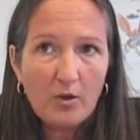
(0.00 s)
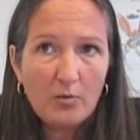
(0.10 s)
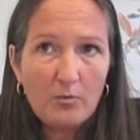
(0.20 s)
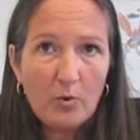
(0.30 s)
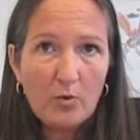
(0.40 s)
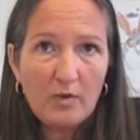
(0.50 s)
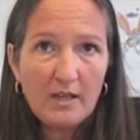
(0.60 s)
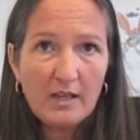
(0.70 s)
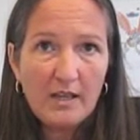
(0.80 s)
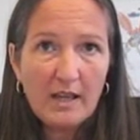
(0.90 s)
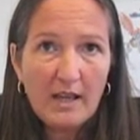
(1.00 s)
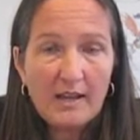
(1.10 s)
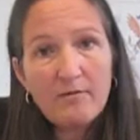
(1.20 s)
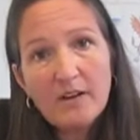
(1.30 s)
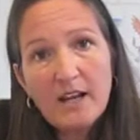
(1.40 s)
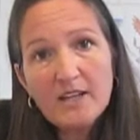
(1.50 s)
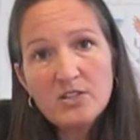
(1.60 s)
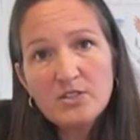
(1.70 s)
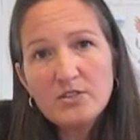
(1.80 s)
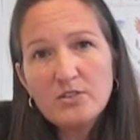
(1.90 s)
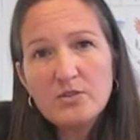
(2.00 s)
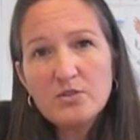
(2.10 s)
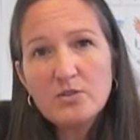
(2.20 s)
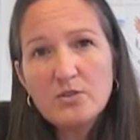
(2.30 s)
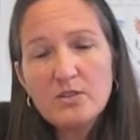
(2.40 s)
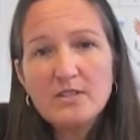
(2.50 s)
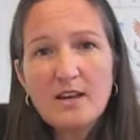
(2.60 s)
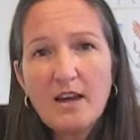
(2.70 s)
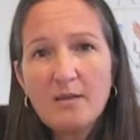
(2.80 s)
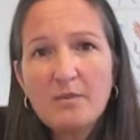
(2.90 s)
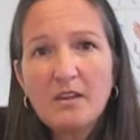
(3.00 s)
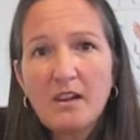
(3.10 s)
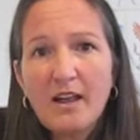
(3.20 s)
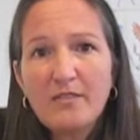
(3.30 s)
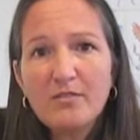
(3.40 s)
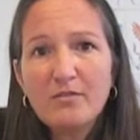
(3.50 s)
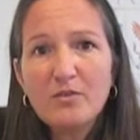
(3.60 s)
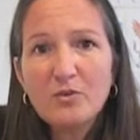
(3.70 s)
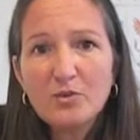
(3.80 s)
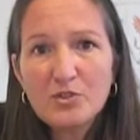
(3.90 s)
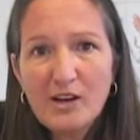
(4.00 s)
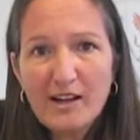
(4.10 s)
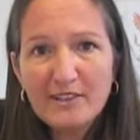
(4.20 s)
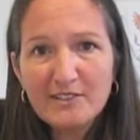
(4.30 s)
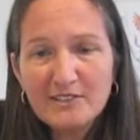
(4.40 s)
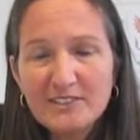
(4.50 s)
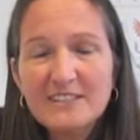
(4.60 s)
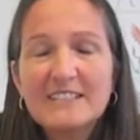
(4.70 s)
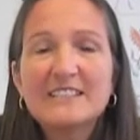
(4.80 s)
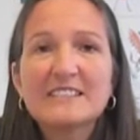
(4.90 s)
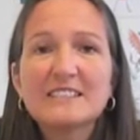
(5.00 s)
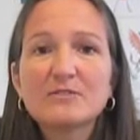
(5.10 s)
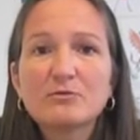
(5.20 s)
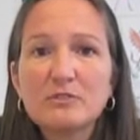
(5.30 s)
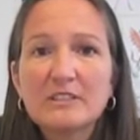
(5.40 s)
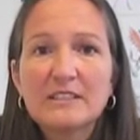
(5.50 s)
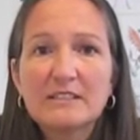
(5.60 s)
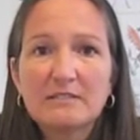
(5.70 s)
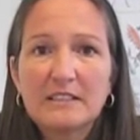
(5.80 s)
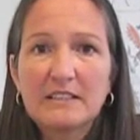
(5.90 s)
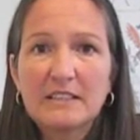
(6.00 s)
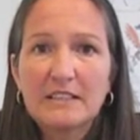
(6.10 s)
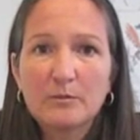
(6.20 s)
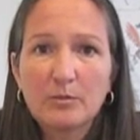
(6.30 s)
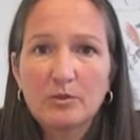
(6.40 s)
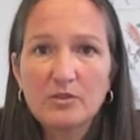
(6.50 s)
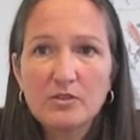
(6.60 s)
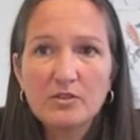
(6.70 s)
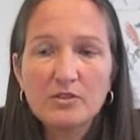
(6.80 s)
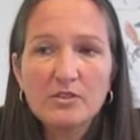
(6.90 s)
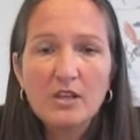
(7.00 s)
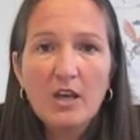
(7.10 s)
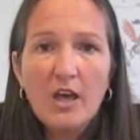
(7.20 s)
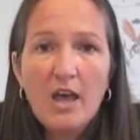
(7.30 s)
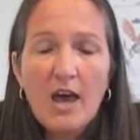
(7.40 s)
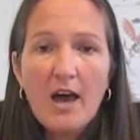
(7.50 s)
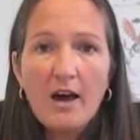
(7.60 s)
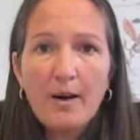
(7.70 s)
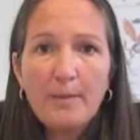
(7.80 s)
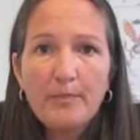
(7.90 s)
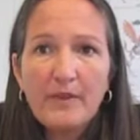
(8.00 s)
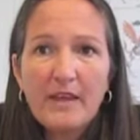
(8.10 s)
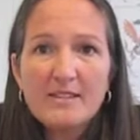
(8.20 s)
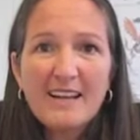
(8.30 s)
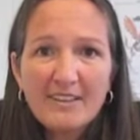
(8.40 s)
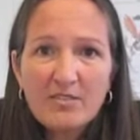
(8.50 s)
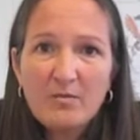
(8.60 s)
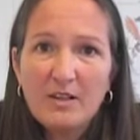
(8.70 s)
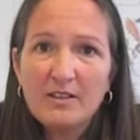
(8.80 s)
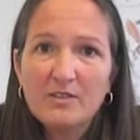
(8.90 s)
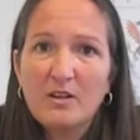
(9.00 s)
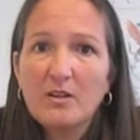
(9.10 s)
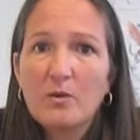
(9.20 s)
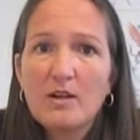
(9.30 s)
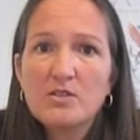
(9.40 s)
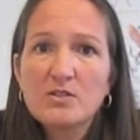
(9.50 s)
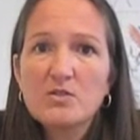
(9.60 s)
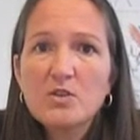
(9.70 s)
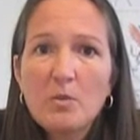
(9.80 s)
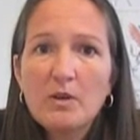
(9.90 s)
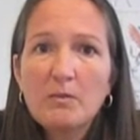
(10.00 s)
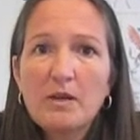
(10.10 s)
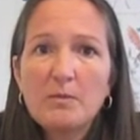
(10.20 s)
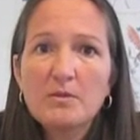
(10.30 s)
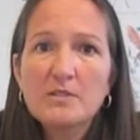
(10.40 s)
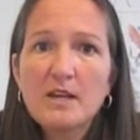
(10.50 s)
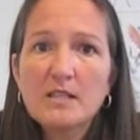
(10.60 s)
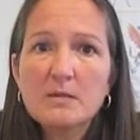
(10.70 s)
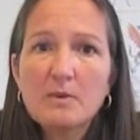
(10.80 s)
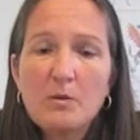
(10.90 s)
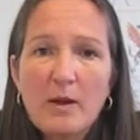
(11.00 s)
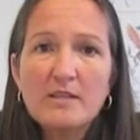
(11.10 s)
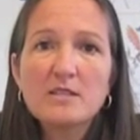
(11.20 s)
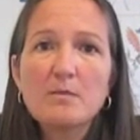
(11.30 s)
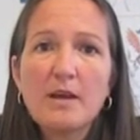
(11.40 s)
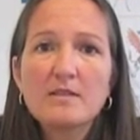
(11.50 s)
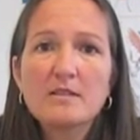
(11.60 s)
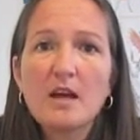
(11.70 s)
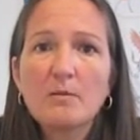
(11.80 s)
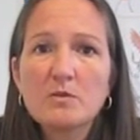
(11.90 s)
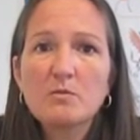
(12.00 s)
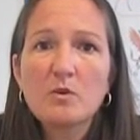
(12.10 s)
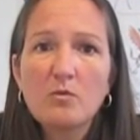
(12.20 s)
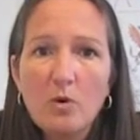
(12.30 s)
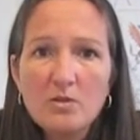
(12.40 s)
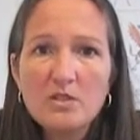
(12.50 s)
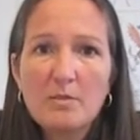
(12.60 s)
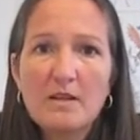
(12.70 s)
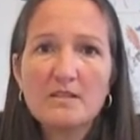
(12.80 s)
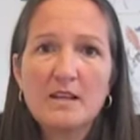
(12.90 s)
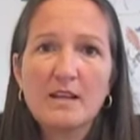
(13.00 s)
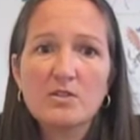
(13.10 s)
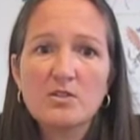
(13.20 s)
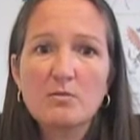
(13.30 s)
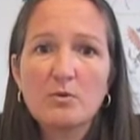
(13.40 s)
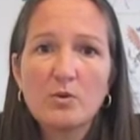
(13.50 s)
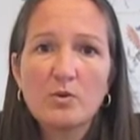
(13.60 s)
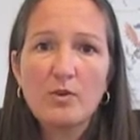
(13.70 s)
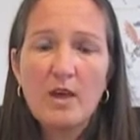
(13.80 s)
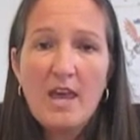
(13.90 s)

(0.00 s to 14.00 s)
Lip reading: Moving in relation to the time in the life of your child, this is really important. It's kind of the million-dollar question. So many people say to me, when's the best time to move? What's the best age to move?